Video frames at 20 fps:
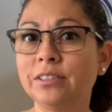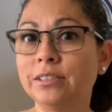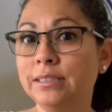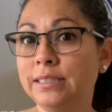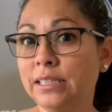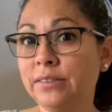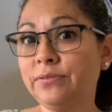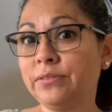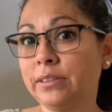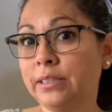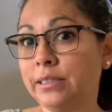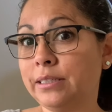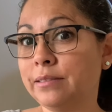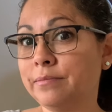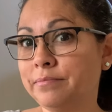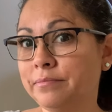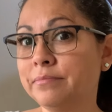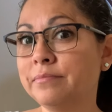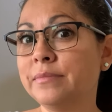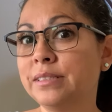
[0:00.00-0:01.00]
Definitely.
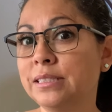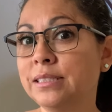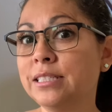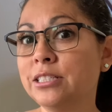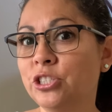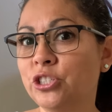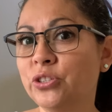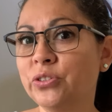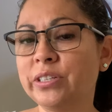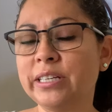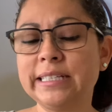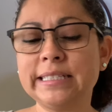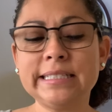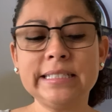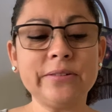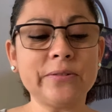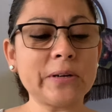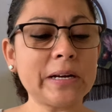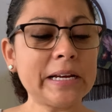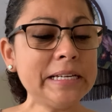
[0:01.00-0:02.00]
Such a good
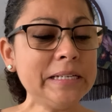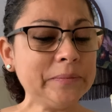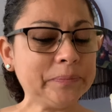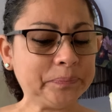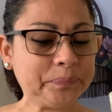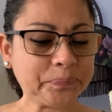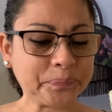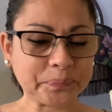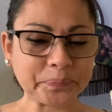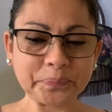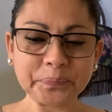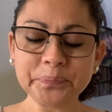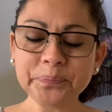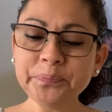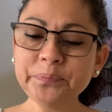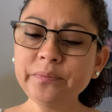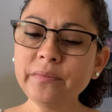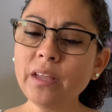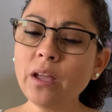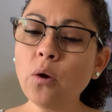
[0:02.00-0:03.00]
idea, right?
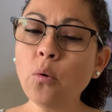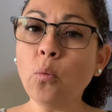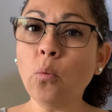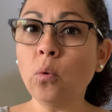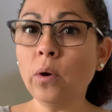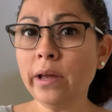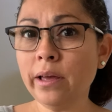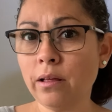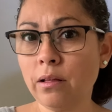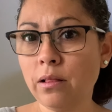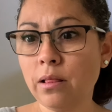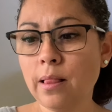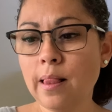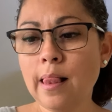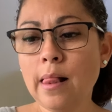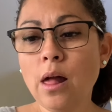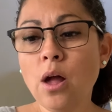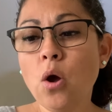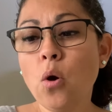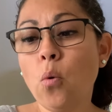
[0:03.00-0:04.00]
Well,
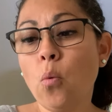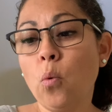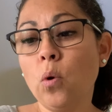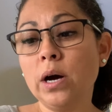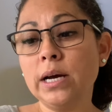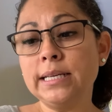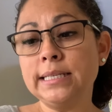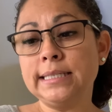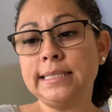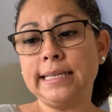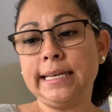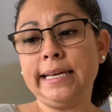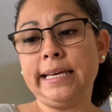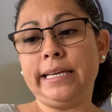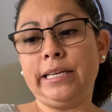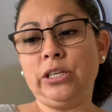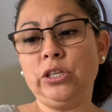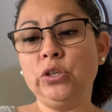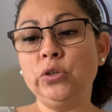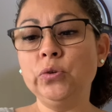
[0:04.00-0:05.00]
one day,
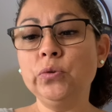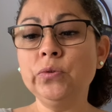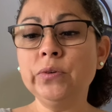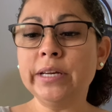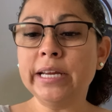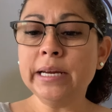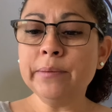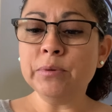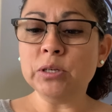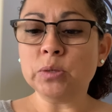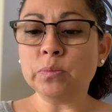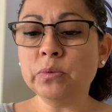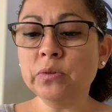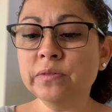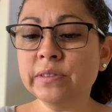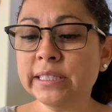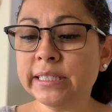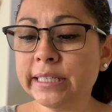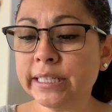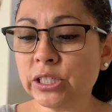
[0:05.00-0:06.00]
new neighbors
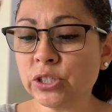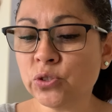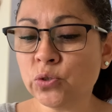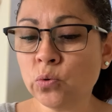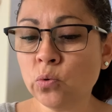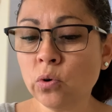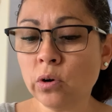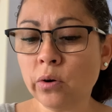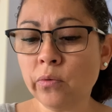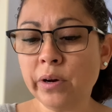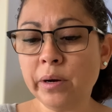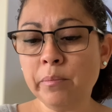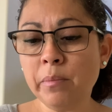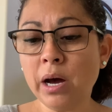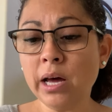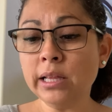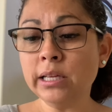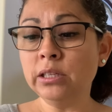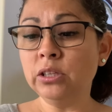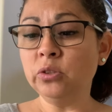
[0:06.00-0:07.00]
moved in next door when
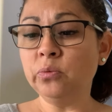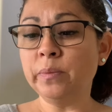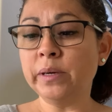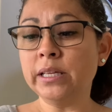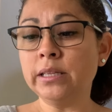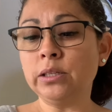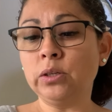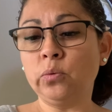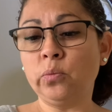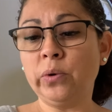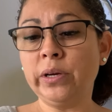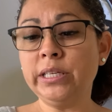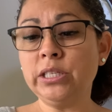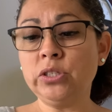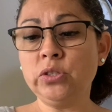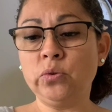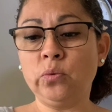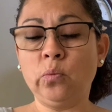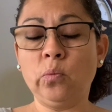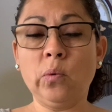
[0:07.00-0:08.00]
Molly Lou Llewellyn went
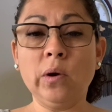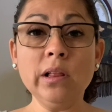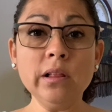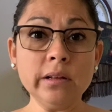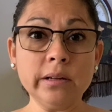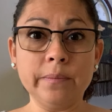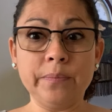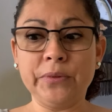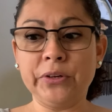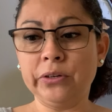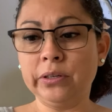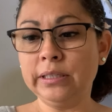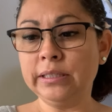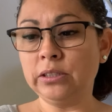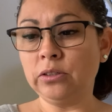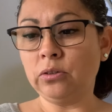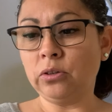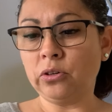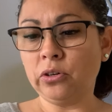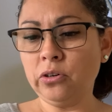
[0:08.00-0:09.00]
to welcome their
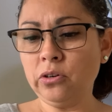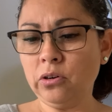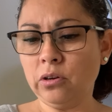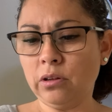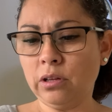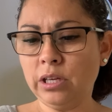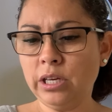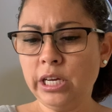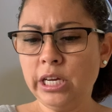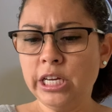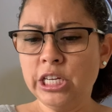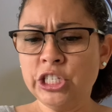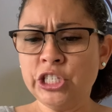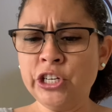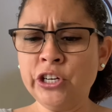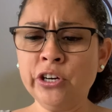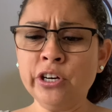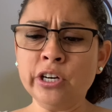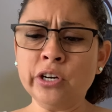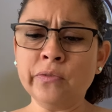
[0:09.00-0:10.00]
little girl. She
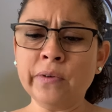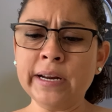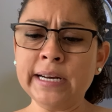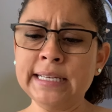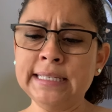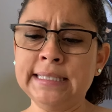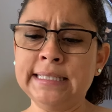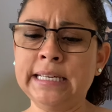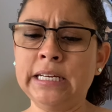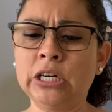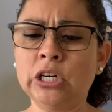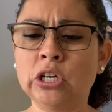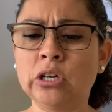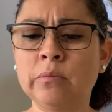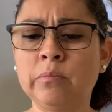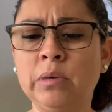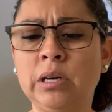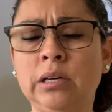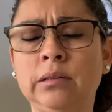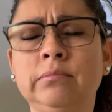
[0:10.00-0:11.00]
heard Gretty say to her
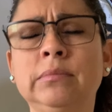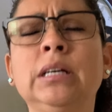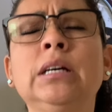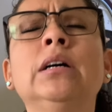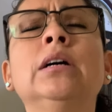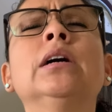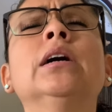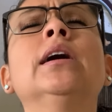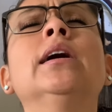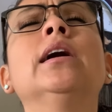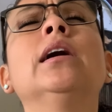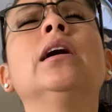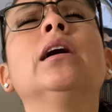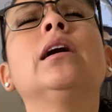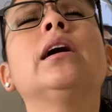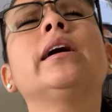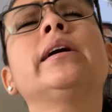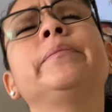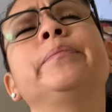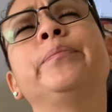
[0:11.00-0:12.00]
mom,
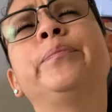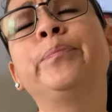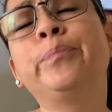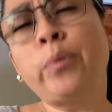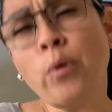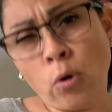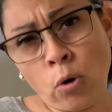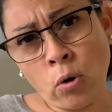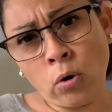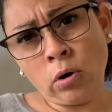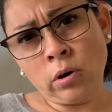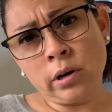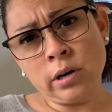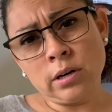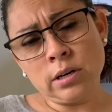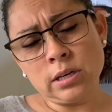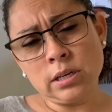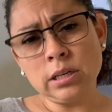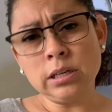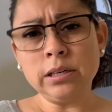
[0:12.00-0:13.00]
I'm
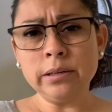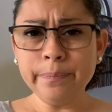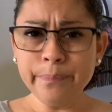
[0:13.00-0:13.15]
bored.